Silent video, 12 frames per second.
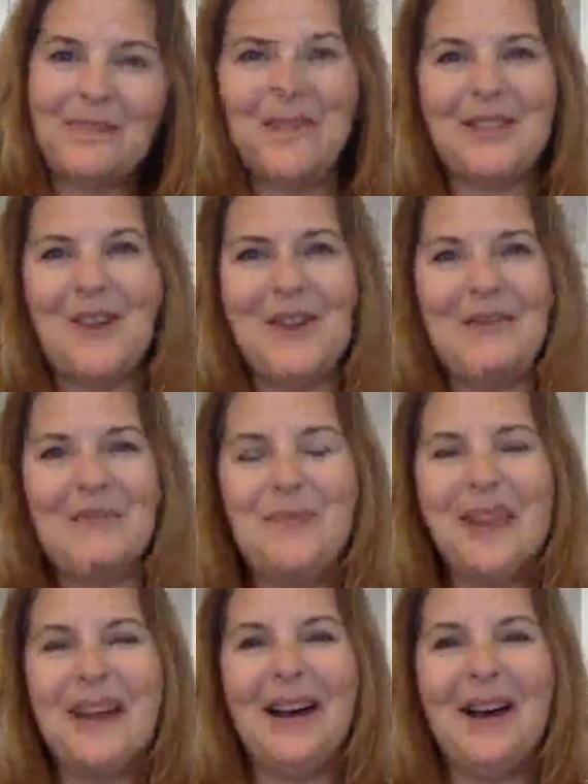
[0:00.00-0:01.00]
So
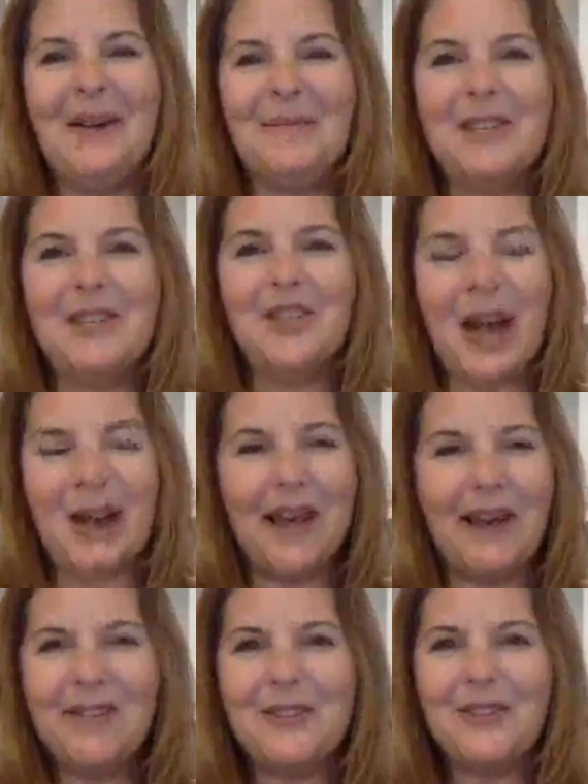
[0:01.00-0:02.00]
um, shout
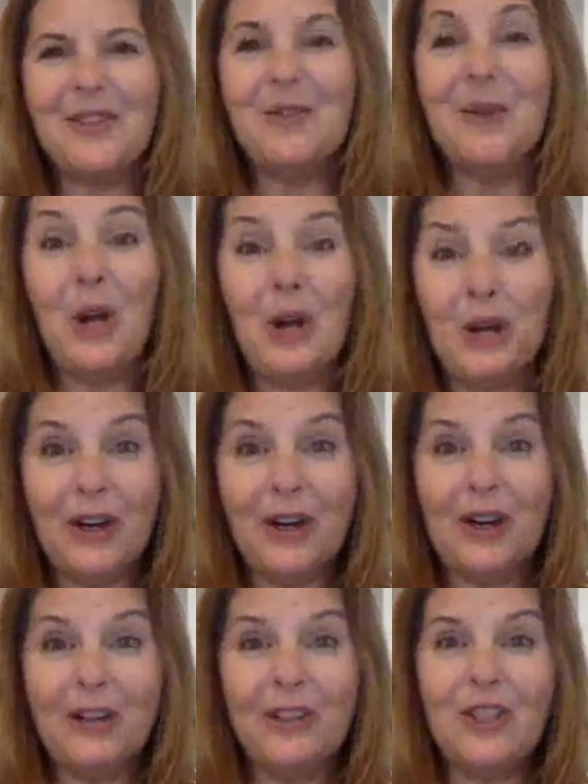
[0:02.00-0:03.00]
out to her.